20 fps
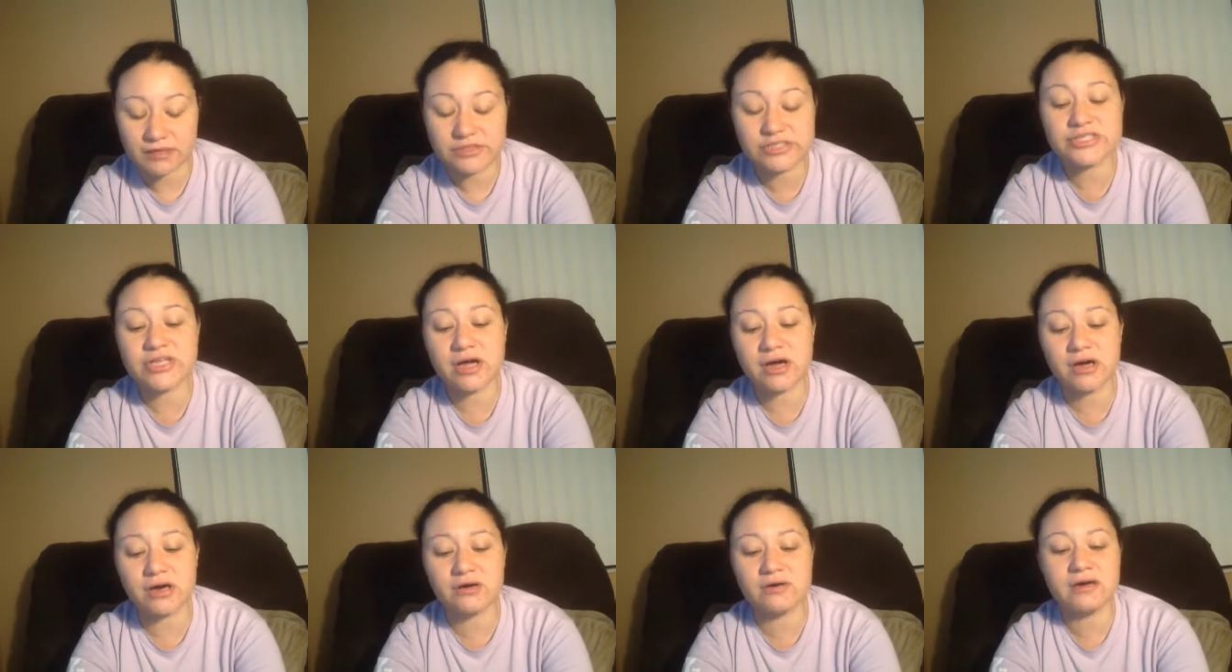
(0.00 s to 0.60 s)

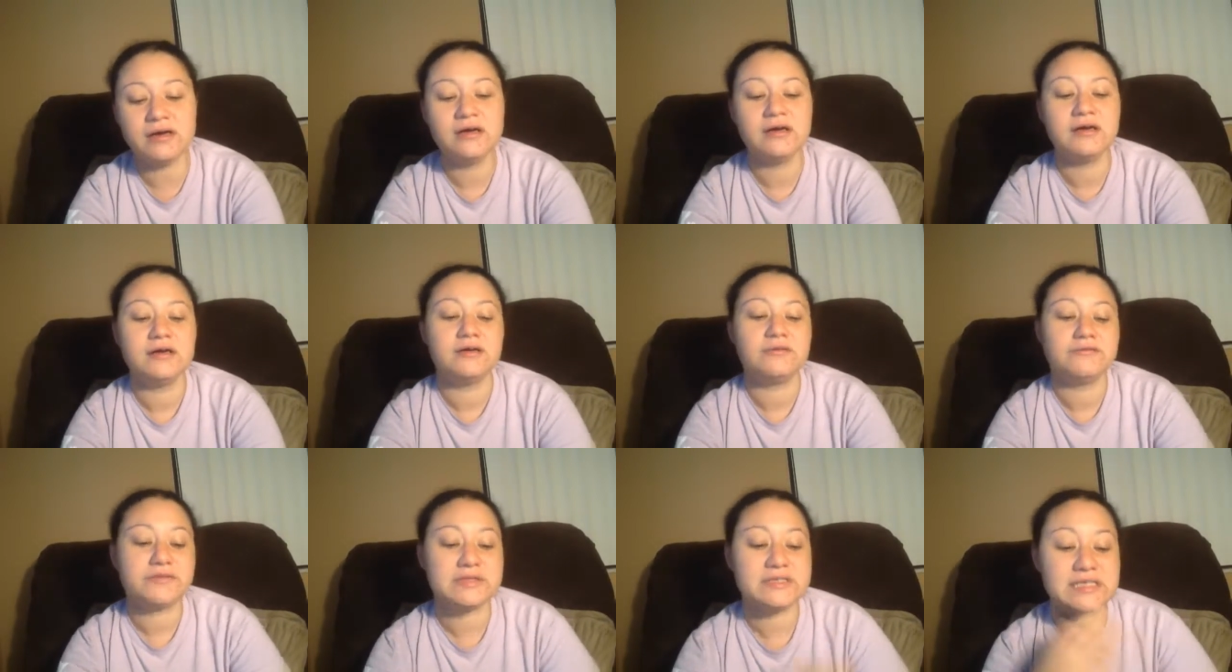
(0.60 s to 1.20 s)
So,
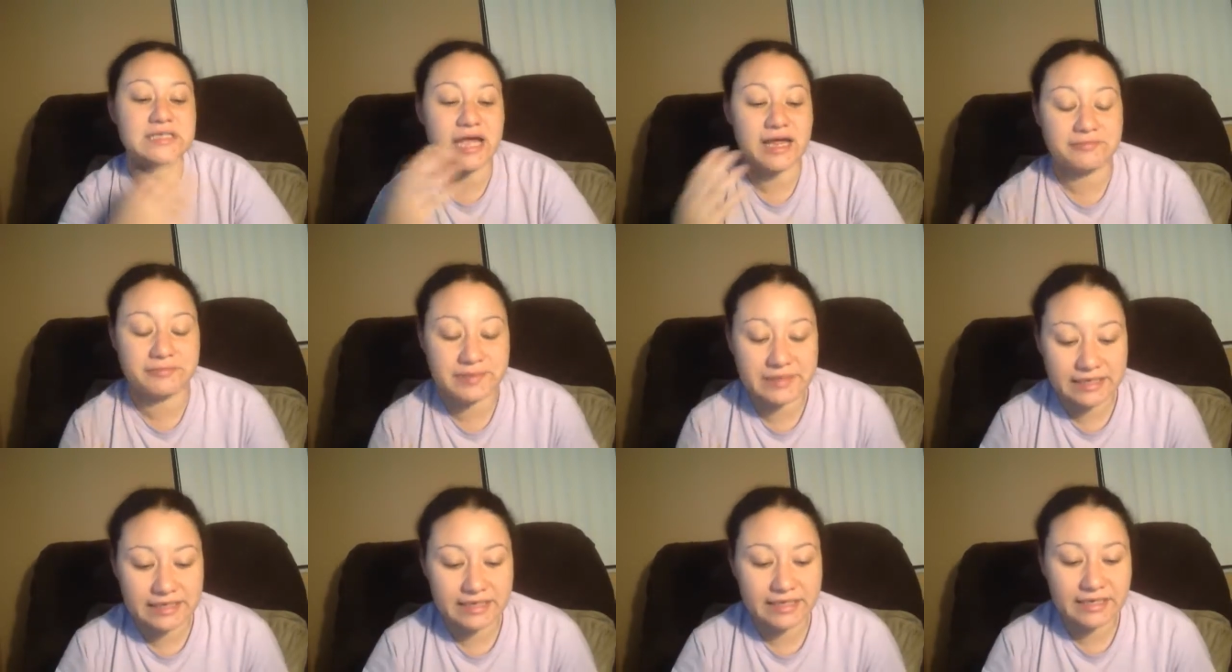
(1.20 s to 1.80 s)
for the
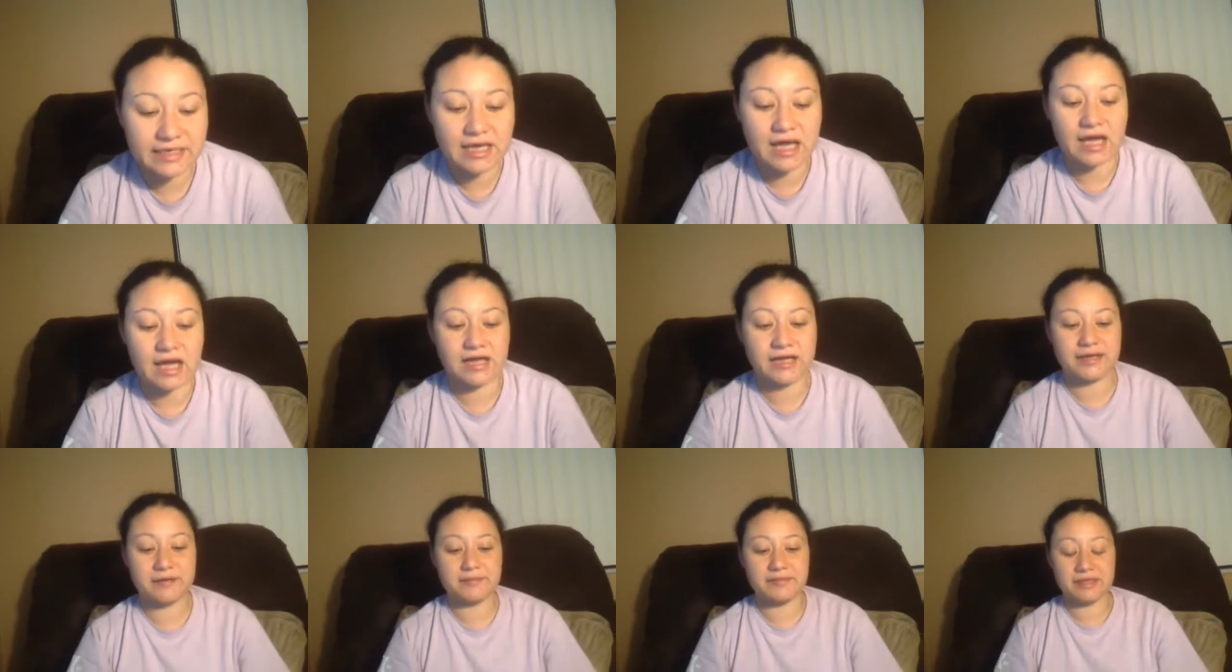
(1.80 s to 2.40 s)
time being,
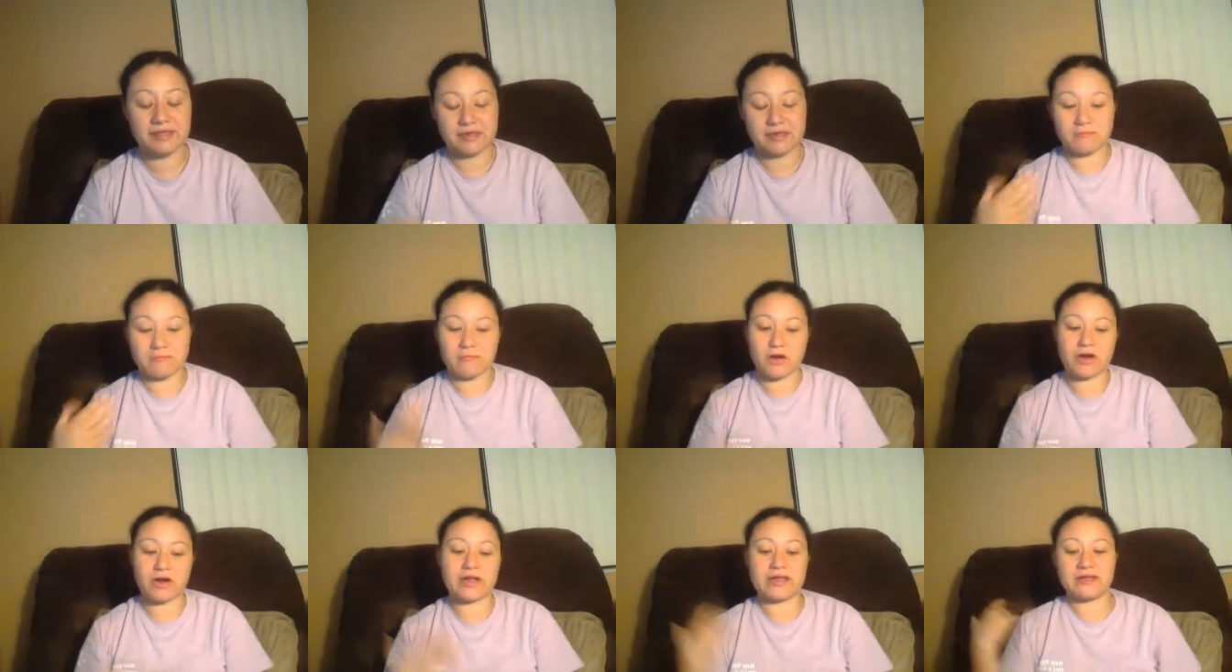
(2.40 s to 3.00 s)
I am in a
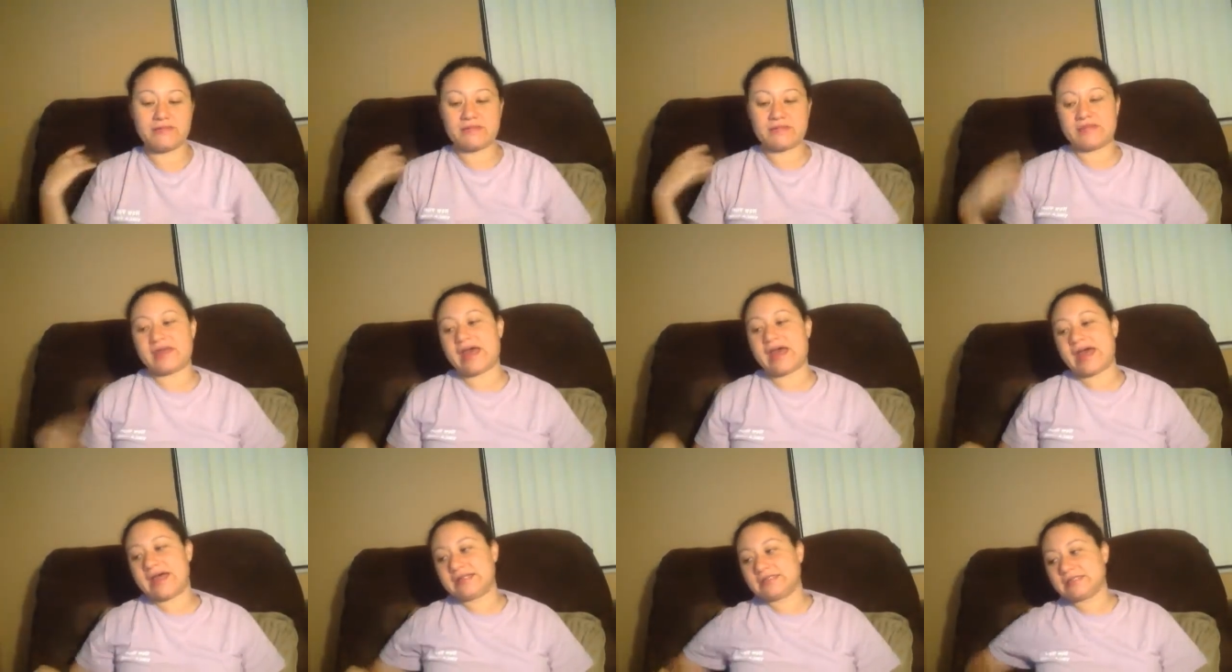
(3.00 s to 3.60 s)
market
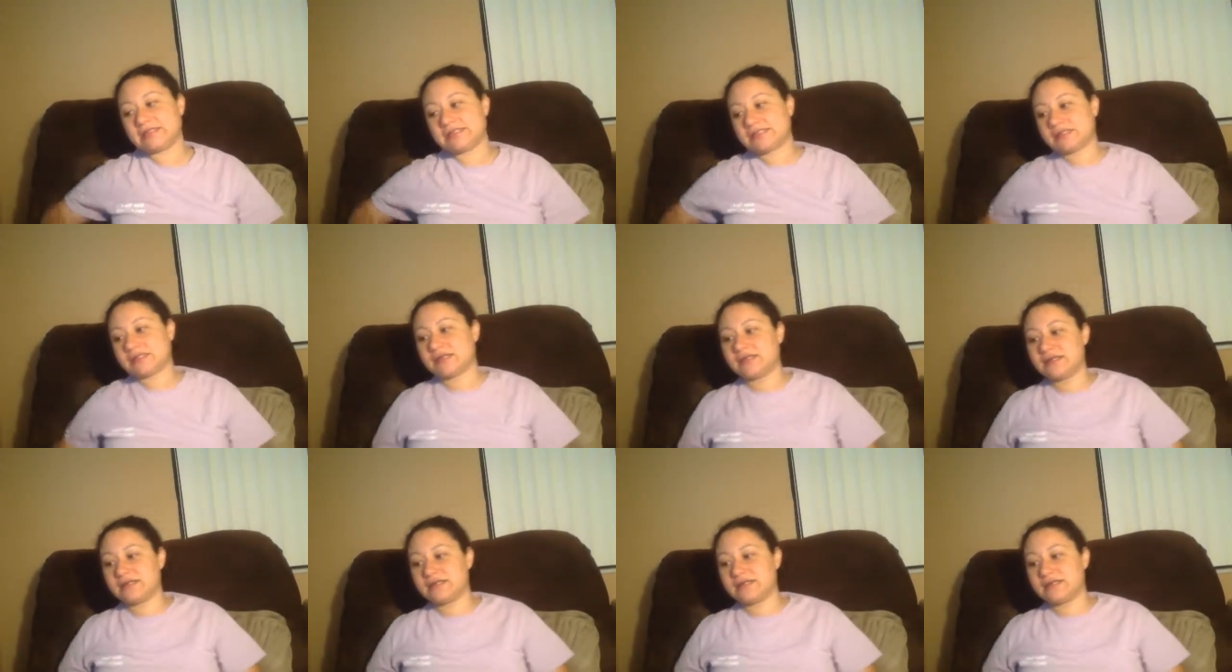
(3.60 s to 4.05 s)
that